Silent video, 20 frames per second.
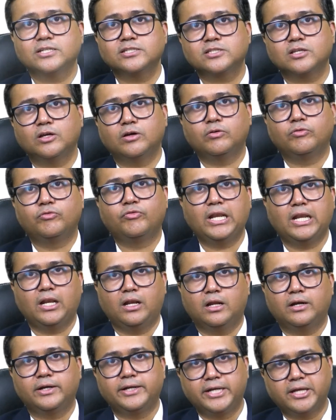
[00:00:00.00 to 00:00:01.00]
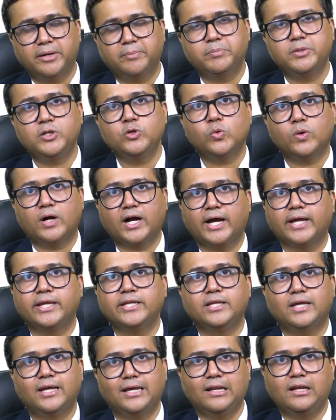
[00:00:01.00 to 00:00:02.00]
is will,
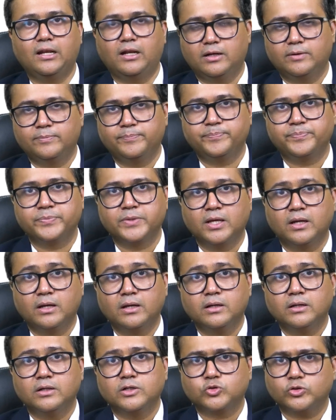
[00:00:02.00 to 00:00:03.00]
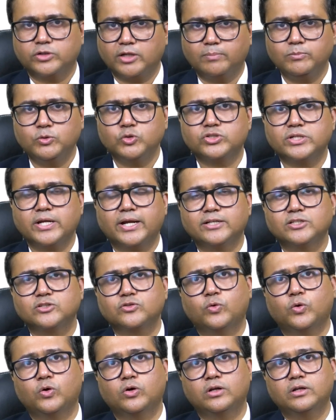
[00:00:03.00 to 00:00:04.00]
W-I-L. So W stands
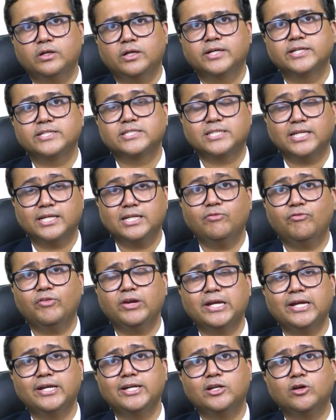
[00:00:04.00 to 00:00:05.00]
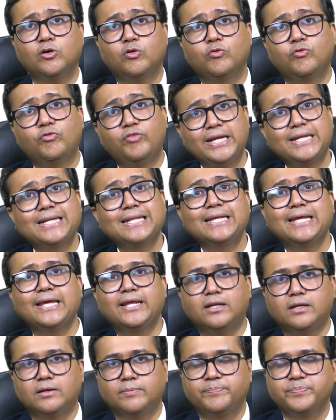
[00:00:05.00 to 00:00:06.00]
for significant weight
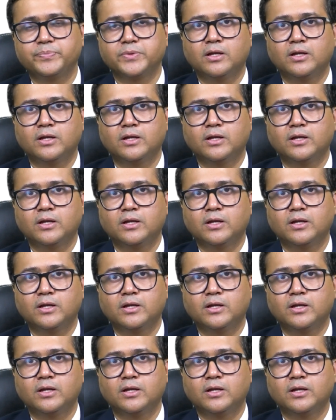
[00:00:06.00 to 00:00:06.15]
gain